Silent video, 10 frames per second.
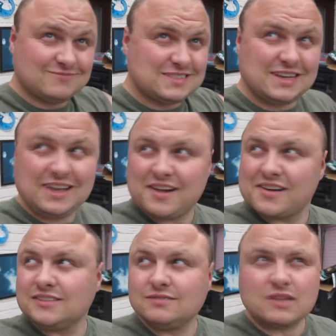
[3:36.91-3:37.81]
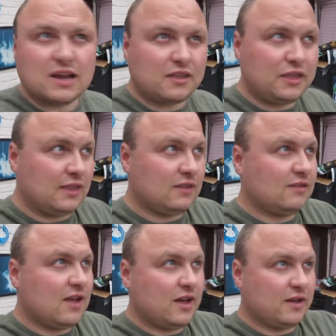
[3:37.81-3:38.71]
See? And I think
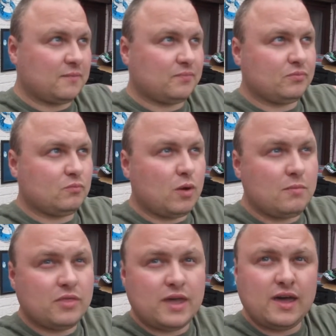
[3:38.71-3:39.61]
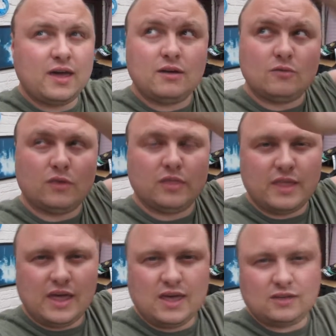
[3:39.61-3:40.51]
there's like one there and one
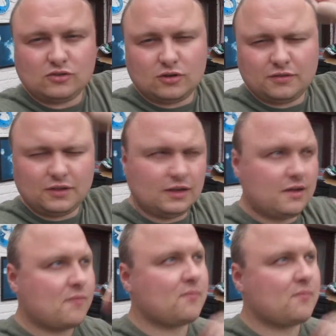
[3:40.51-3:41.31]
there sort of thing.